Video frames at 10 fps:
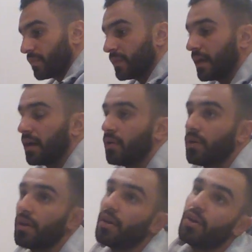
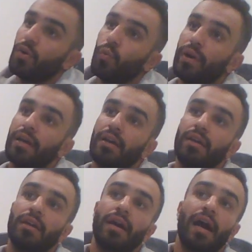Now,
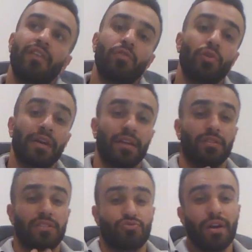we have a look
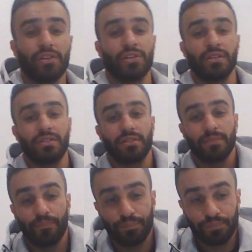at strategies,
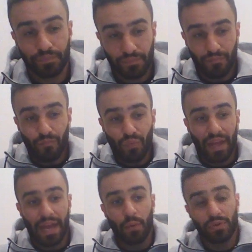
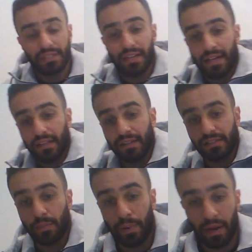and we see that
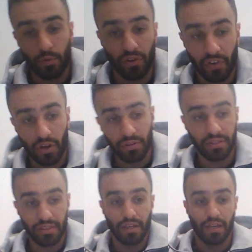there's a Department of
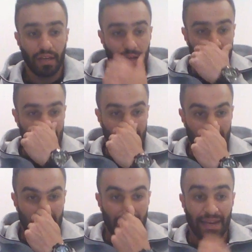Health
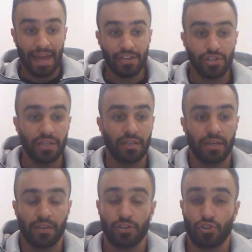and
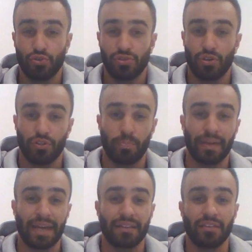Aging, the Choose Health
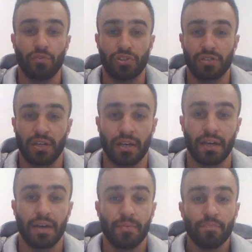Be Active, which is
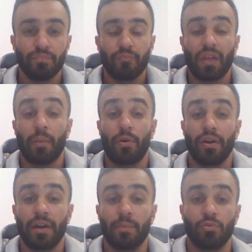a
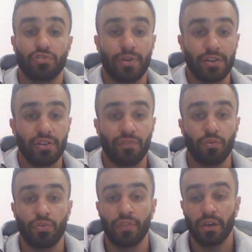program or strategy
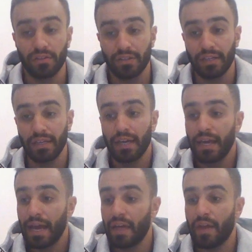for the elderly,
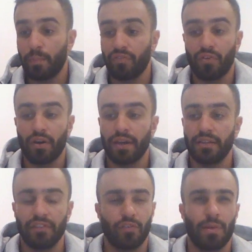and they
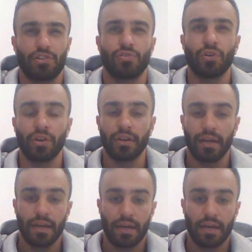provide information on